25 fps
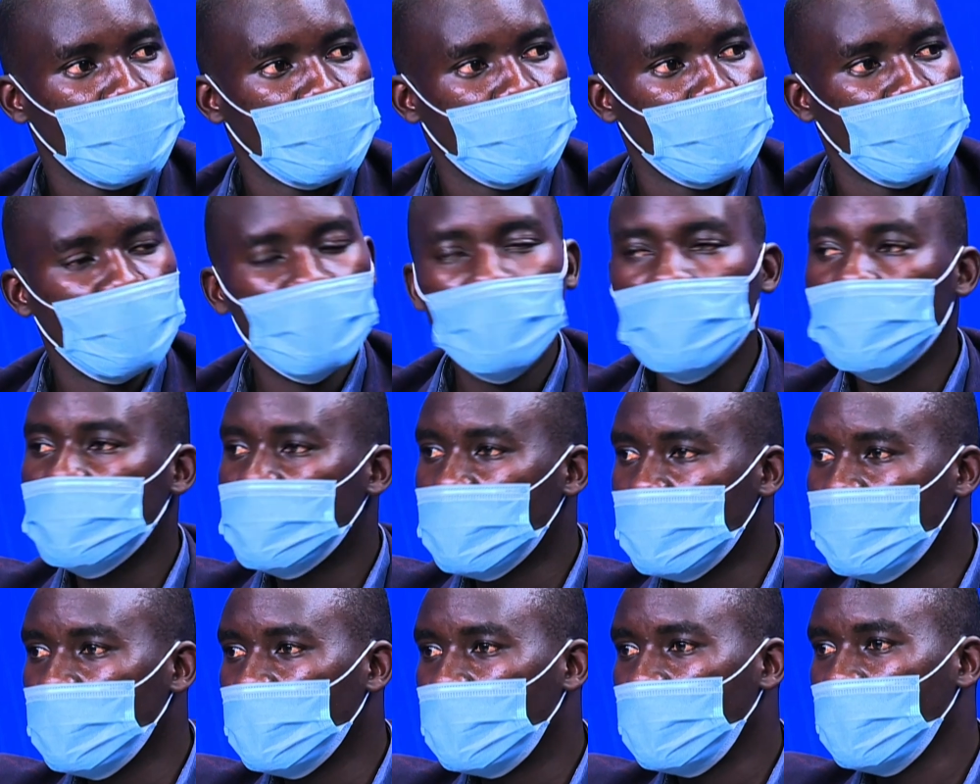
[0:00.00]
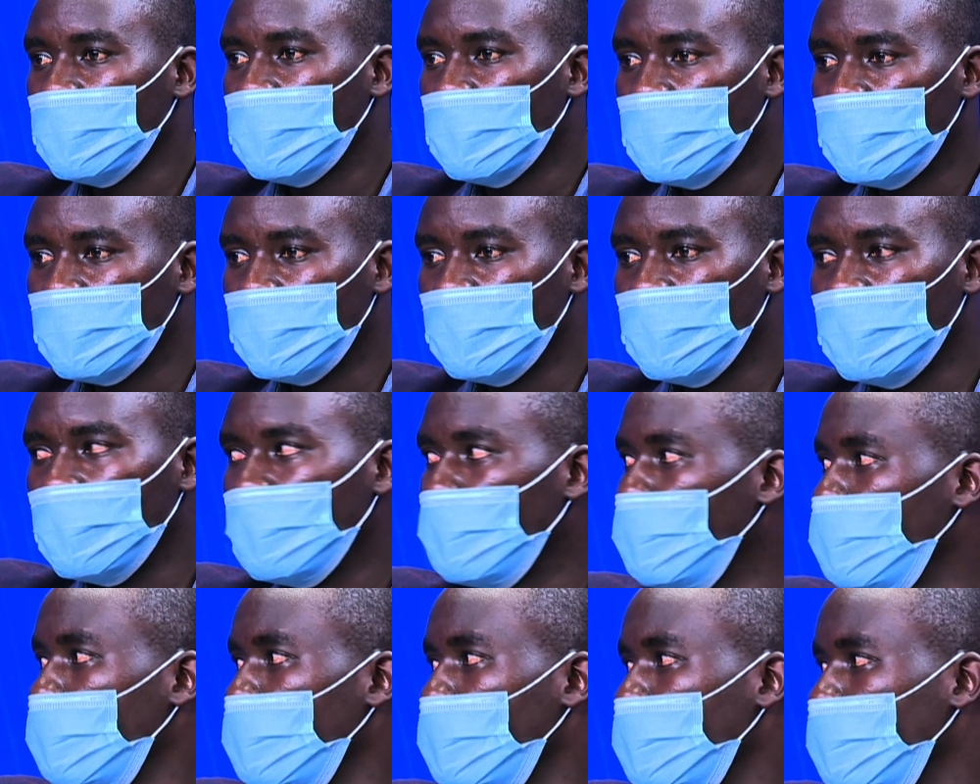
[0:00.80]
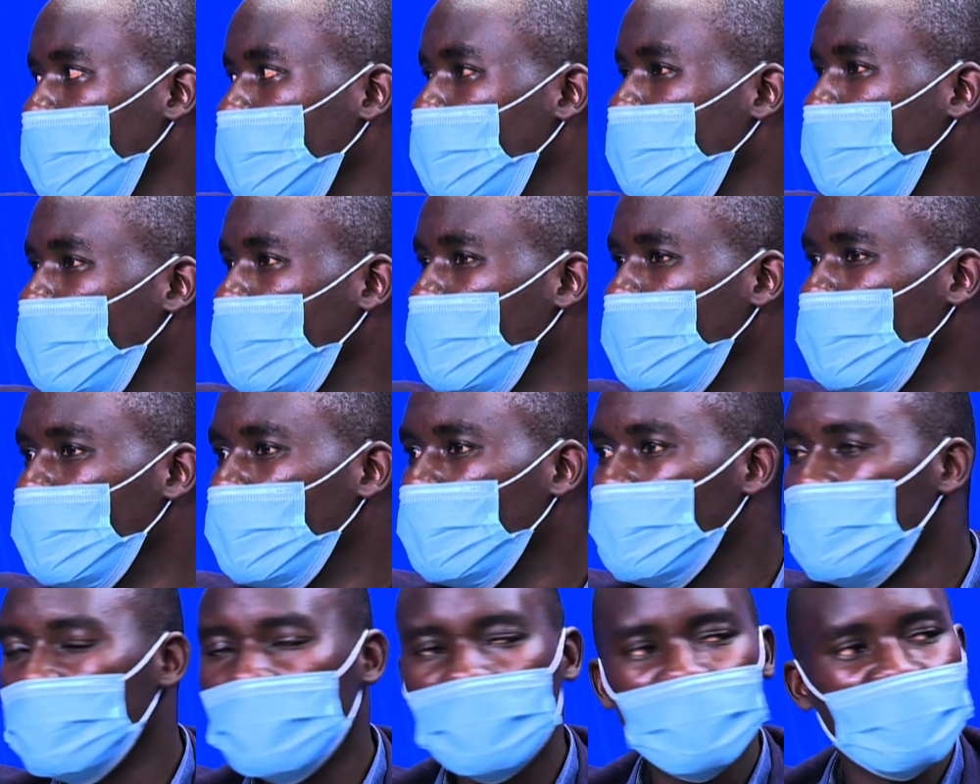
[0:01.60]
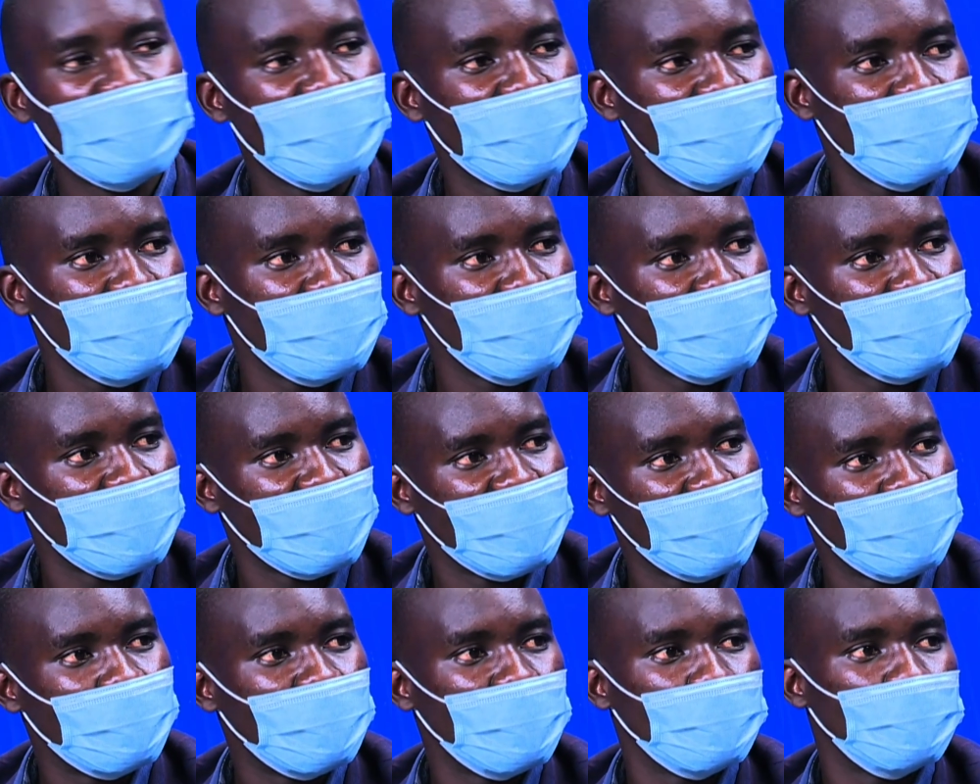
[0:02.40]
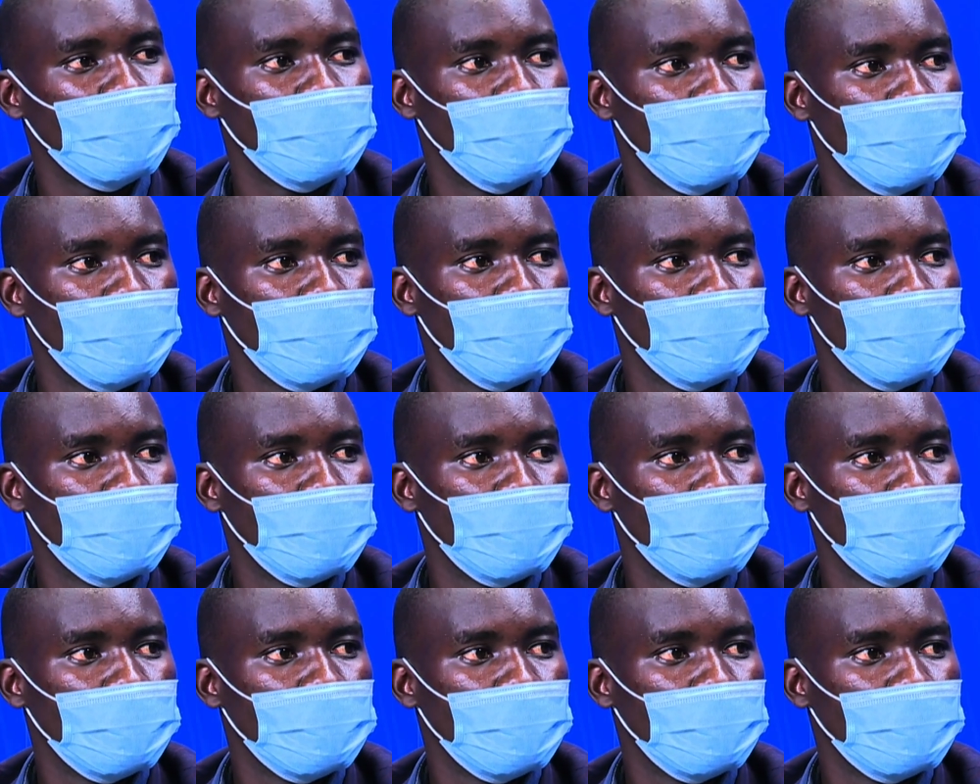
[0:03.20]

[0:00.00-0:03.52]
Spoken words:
The only time you think of youth, you think of those other nonsense the government do